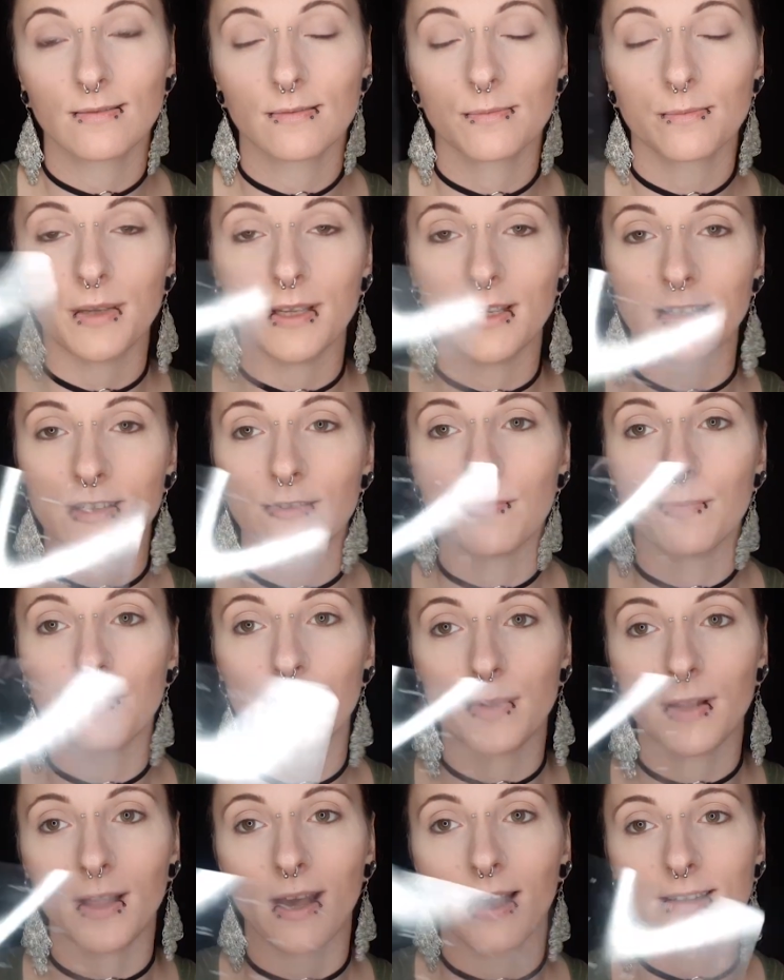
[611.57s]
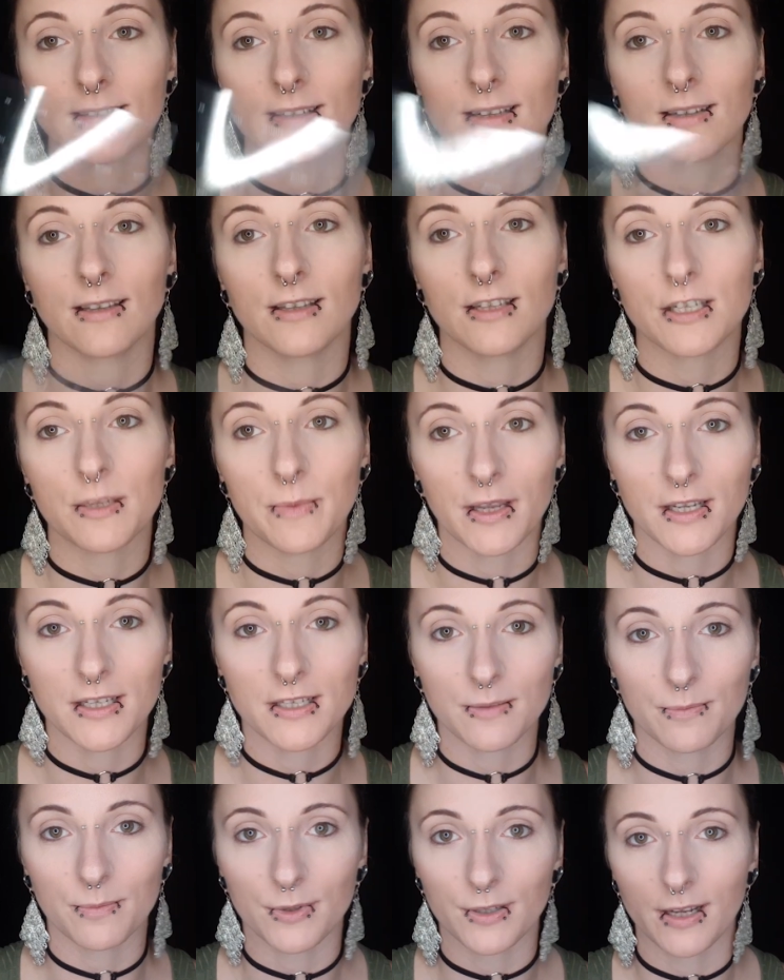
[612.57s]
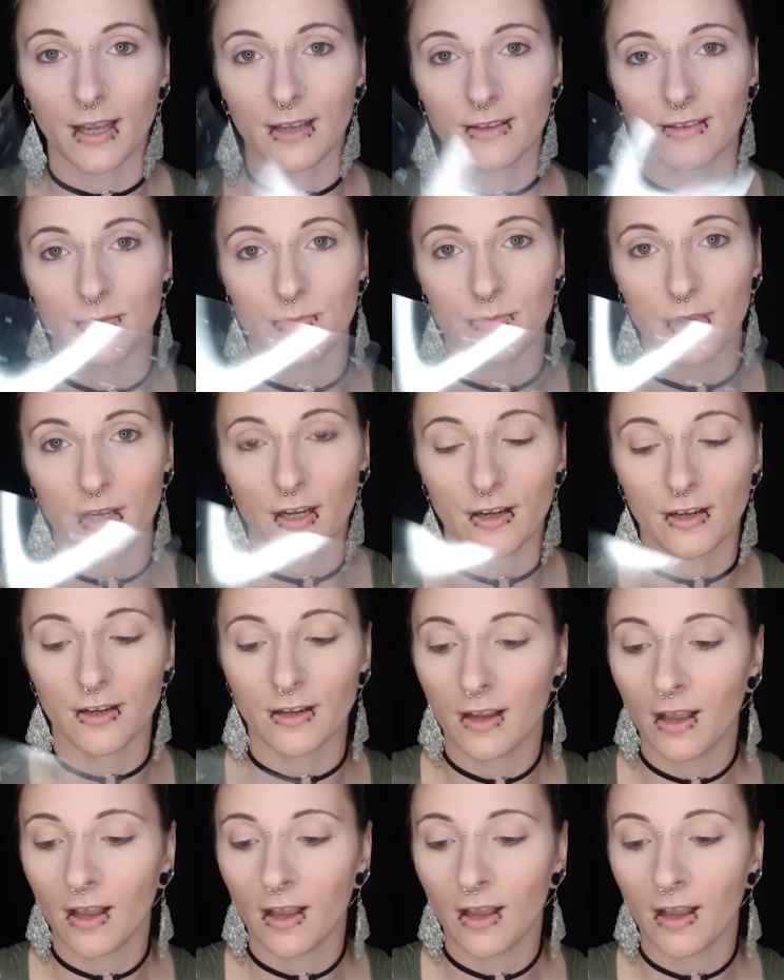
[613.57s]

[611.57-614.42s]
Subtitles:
piece of plastic that's meant to protect the mirror.